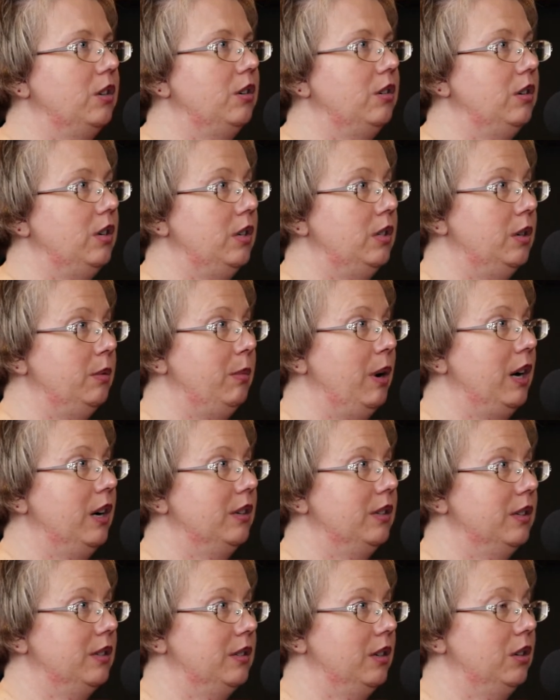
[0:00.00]
you need to make a
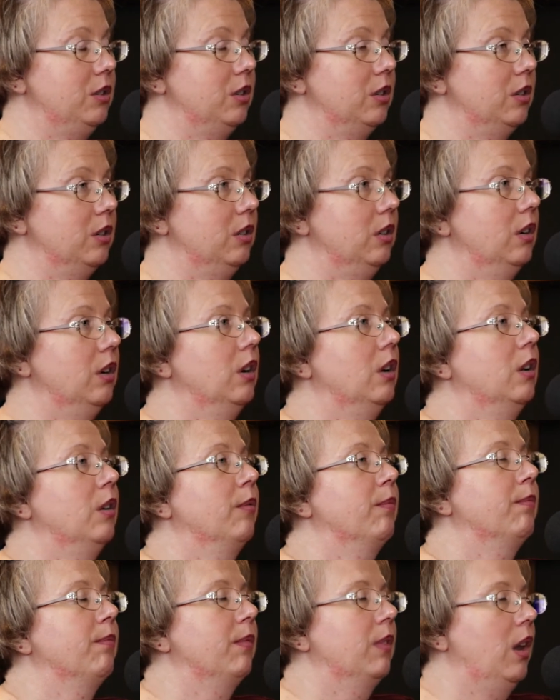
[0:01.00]
decision
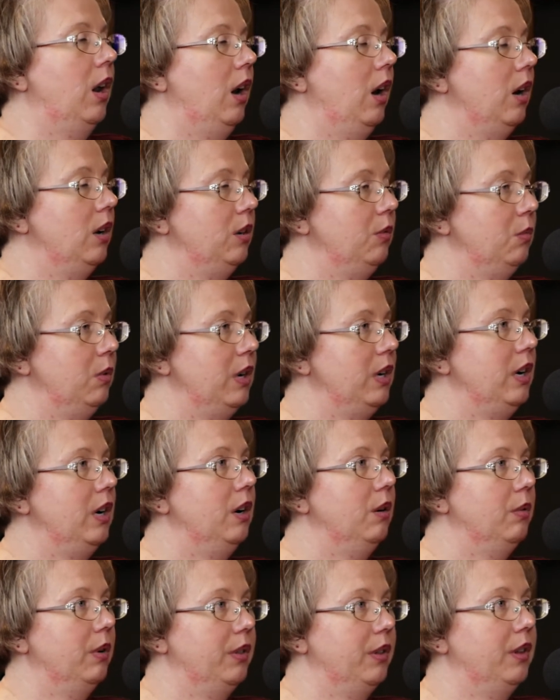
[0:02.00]
and we need
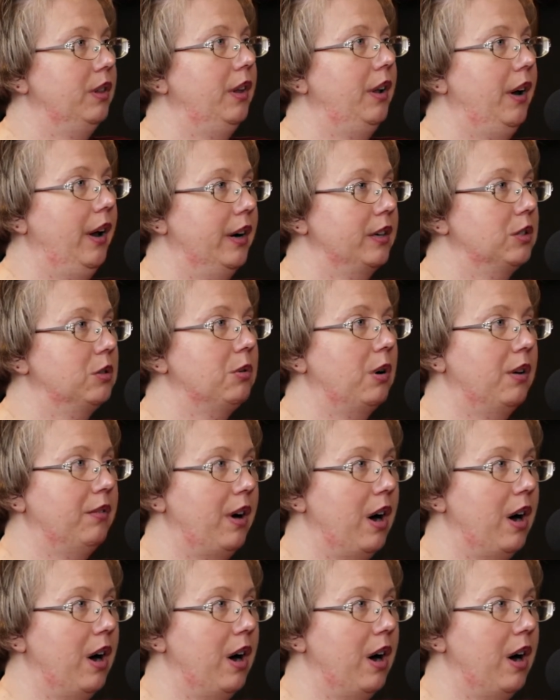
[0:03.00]
it within the next 12